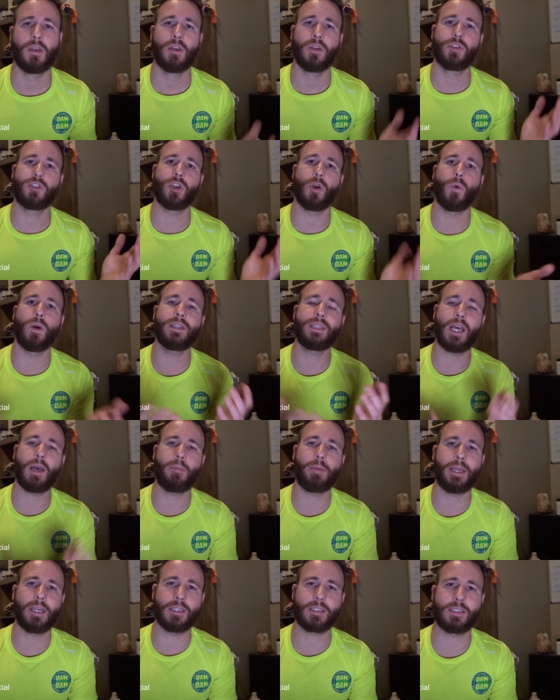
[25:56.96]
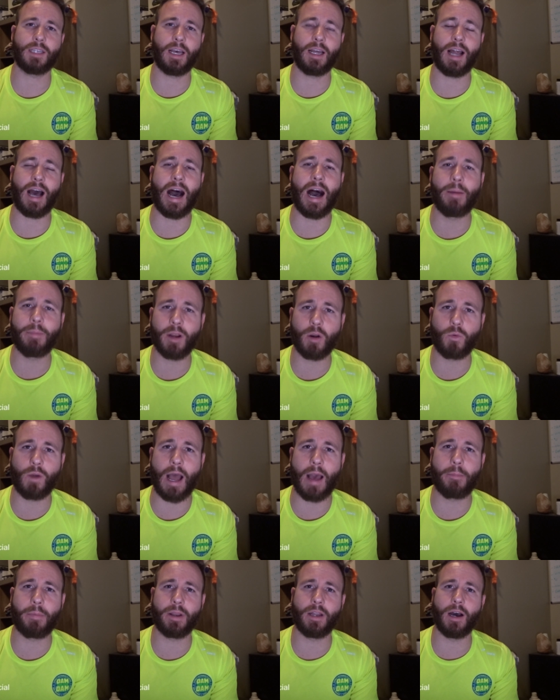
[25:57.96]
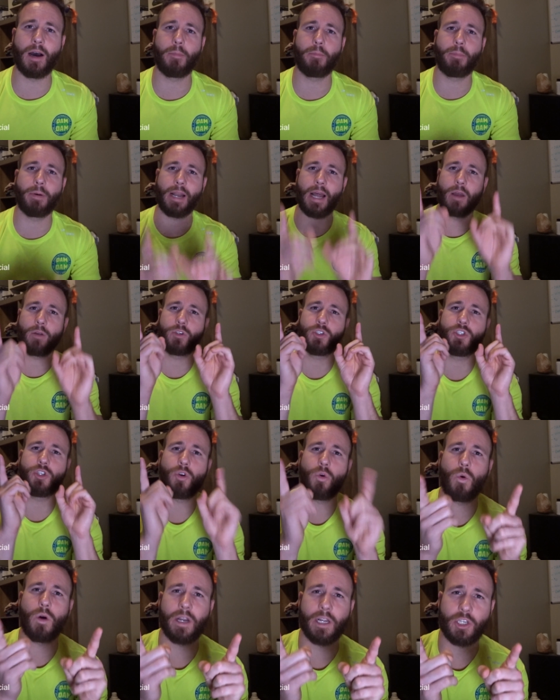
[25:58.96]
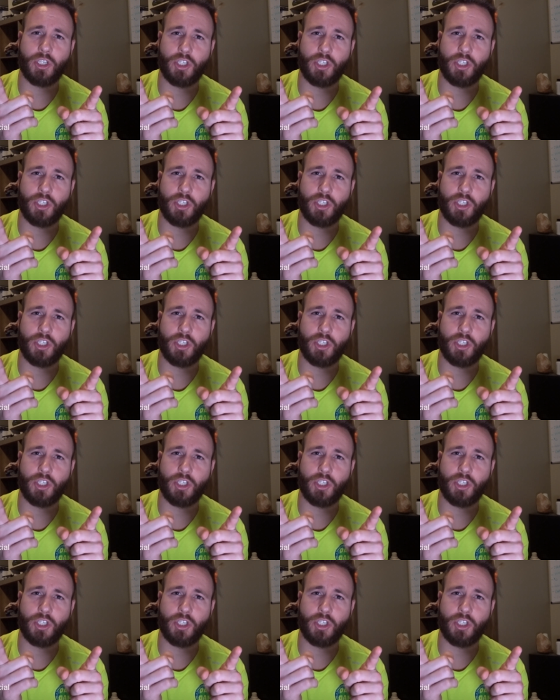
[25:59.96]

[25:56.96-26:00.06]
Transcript: So with that being said, I'm gonna wrap it up, but I do wanna